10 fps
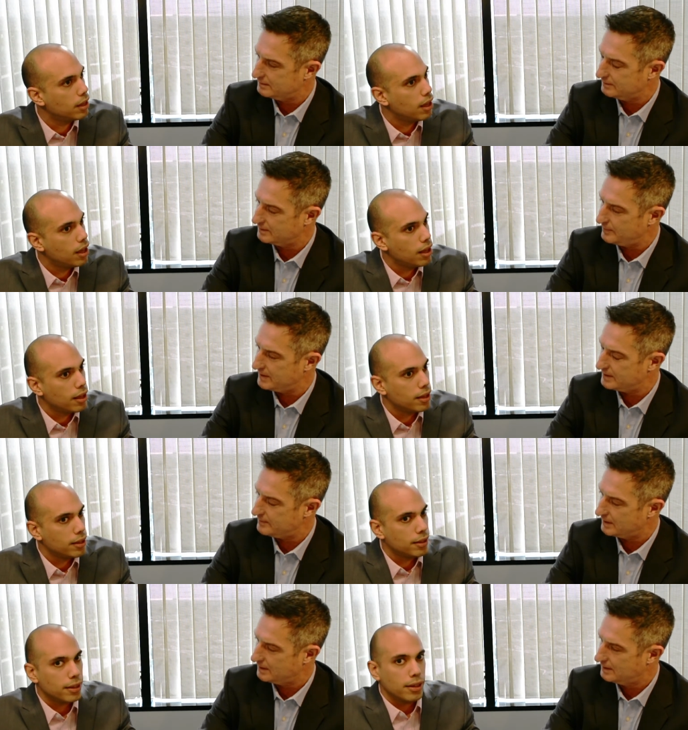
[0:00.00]
Speaker 1: during the
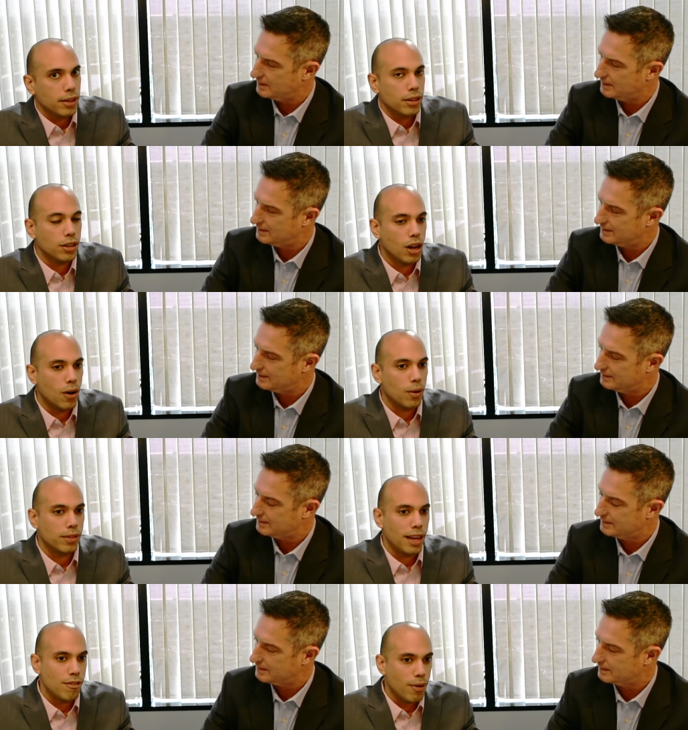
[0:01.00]
pandemic?
Speaker 2: You know,
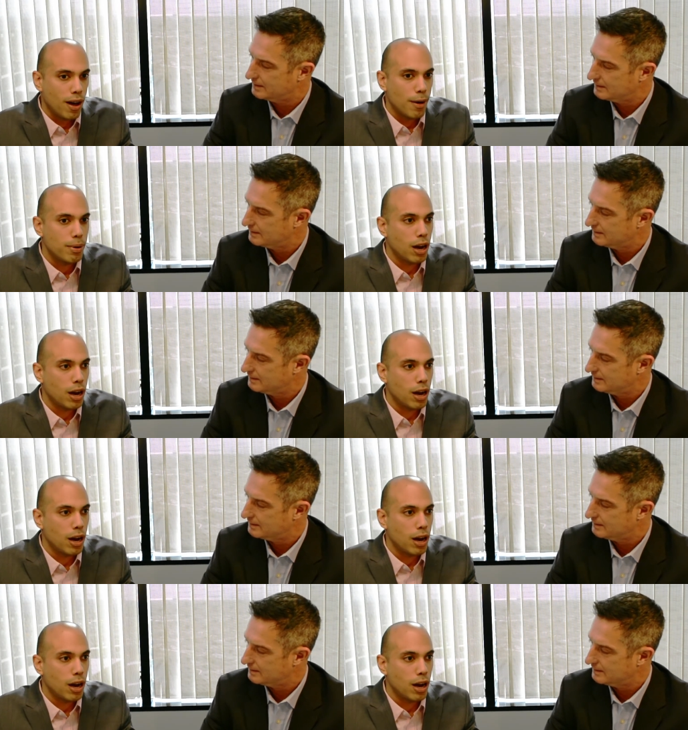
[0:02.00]
they've uh, been